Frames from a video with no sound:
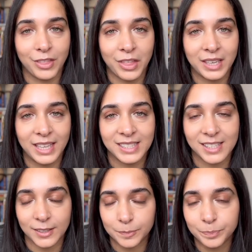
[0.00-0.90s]
than
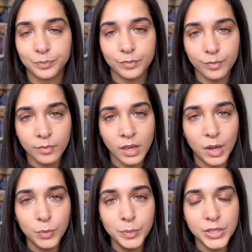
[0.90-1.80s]
later. I
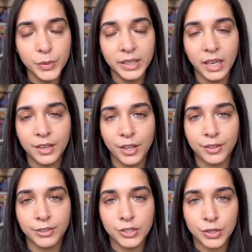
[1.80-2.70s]
will be doing another
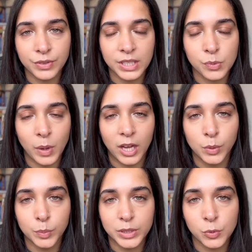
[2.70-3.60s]
version of this where I
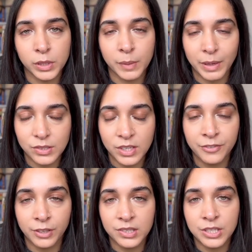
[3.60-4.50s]
will be talking about
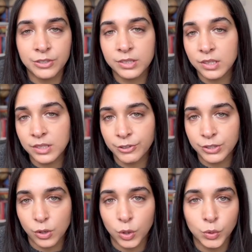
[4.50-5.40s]
sci-fi series because there is
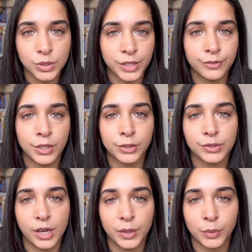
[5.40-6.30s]
a whole ton of those that
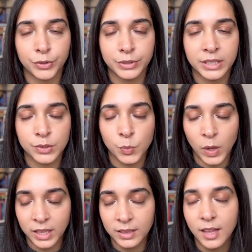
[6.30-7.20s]
I want to read as
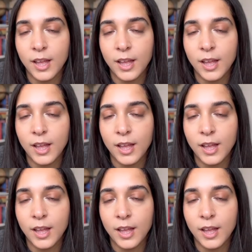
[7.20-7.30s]
well.